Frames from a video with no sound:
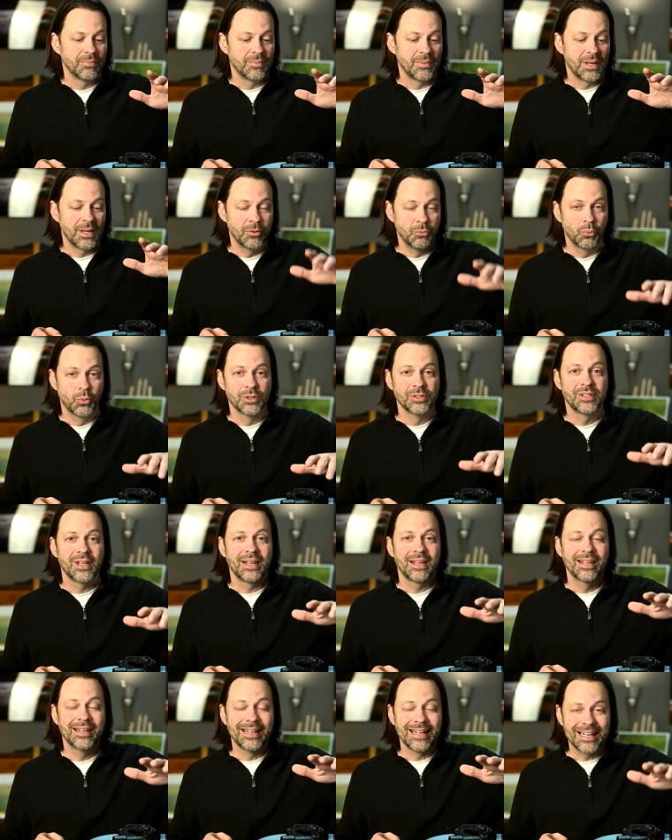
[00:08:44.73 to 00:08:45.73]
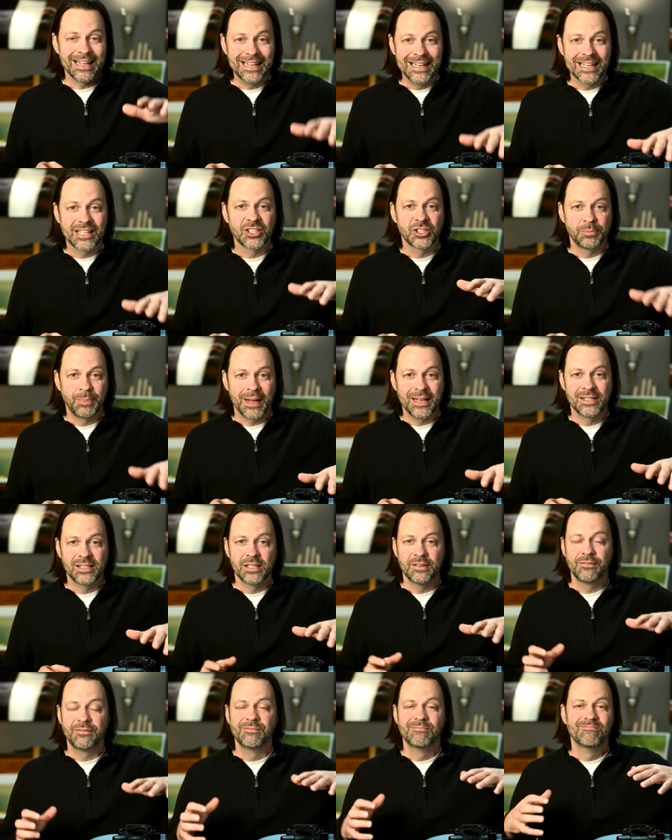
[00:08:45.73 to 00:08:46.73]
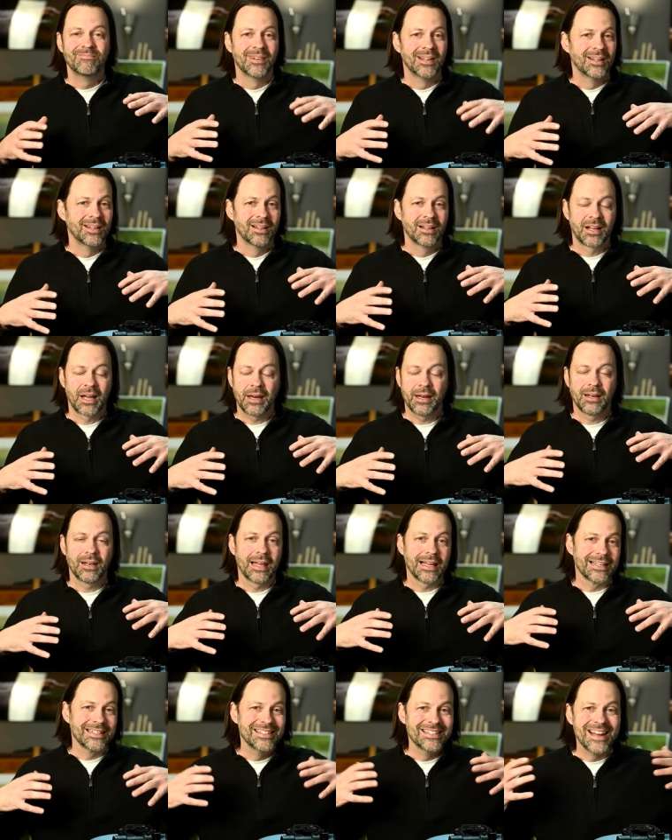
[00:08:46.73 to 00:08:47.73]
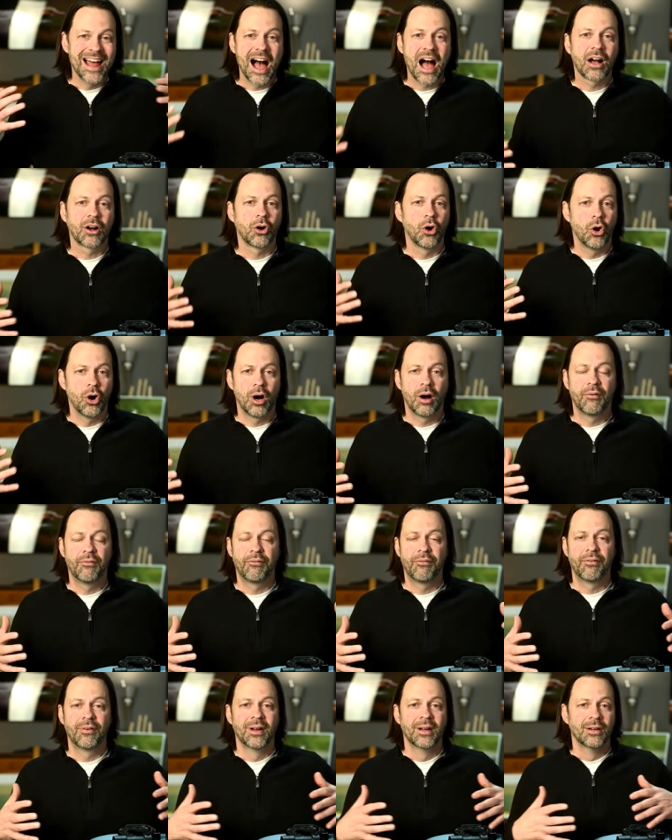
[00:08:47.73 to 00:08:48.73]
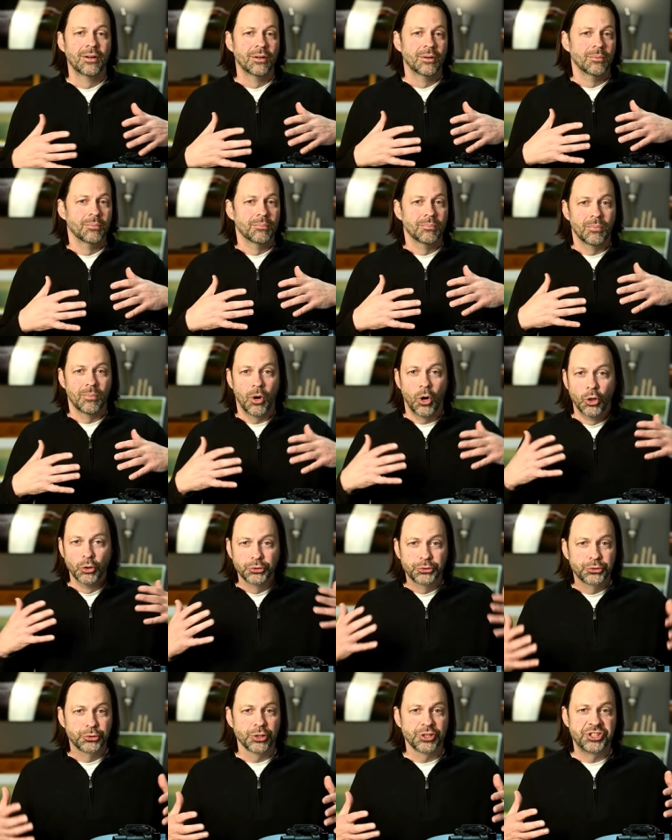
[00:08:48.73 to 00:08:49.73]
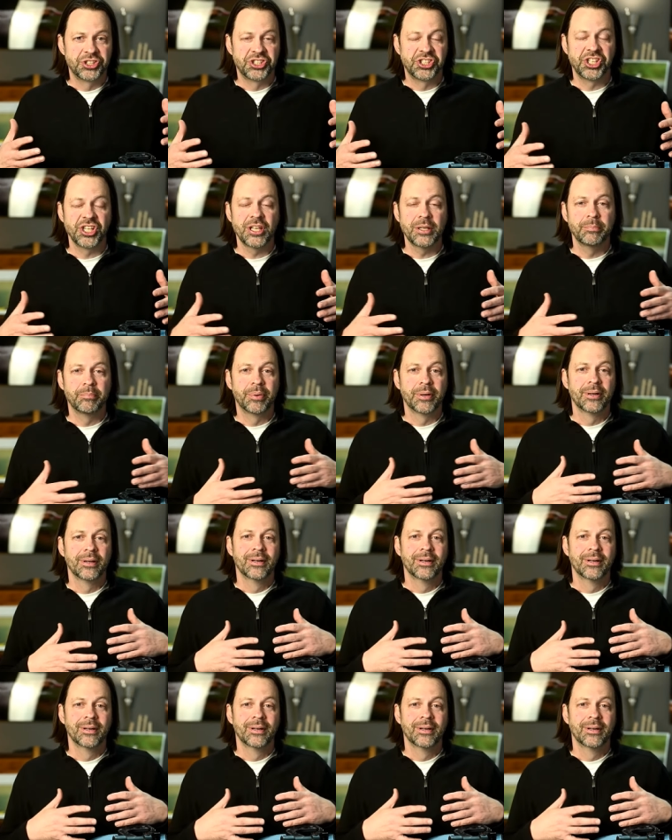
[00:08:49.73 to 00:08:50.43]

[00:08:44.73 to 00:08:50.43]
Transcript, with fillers: it was an inexpensive, kind of like knockoff, ultra cheap,